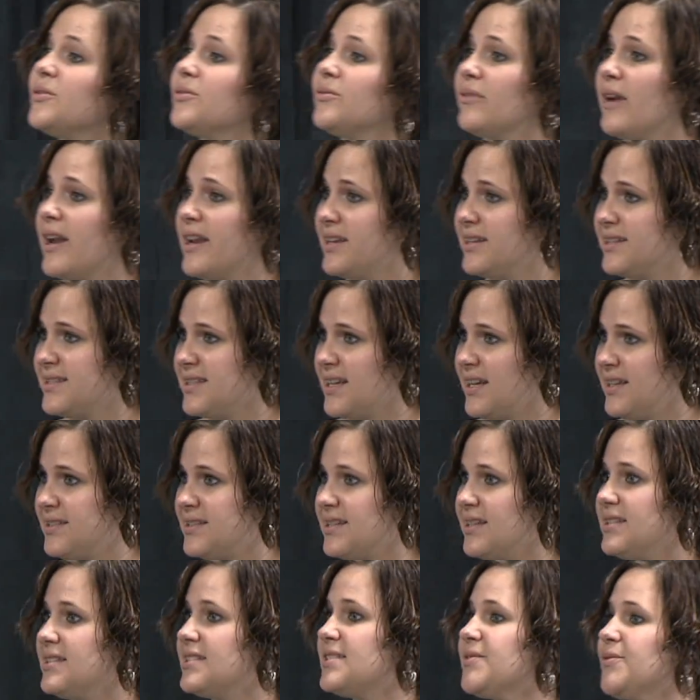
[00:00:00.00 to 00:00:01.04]
write a
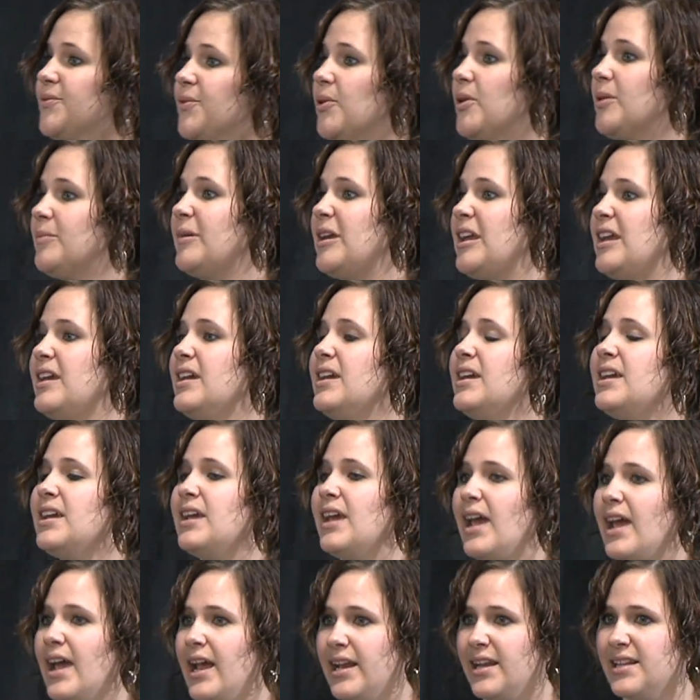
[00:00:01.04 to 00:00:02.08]
sentence for me,
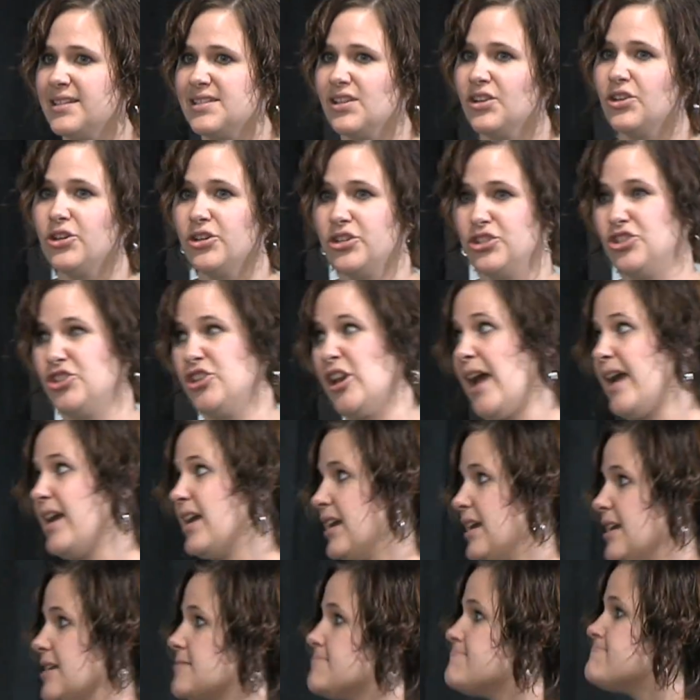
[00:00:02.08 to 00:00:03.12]
and it's a good
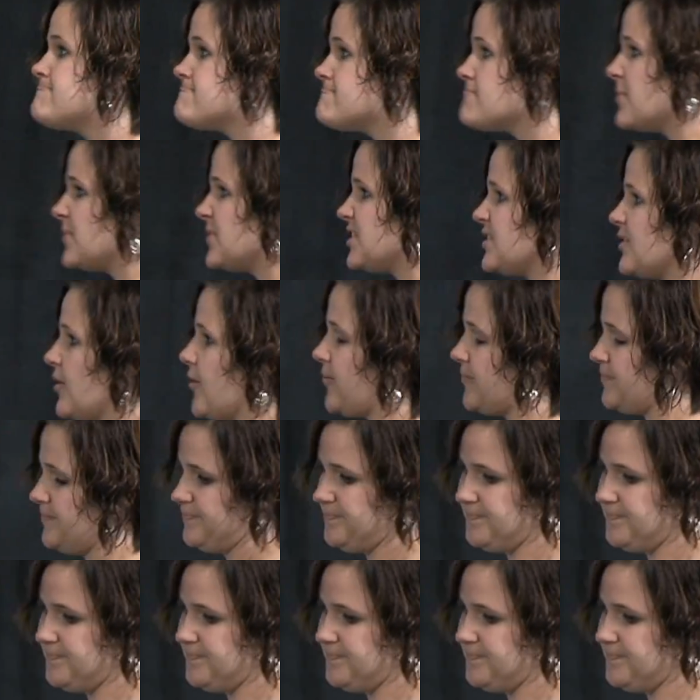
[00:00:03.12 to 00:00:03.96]
check-in. So,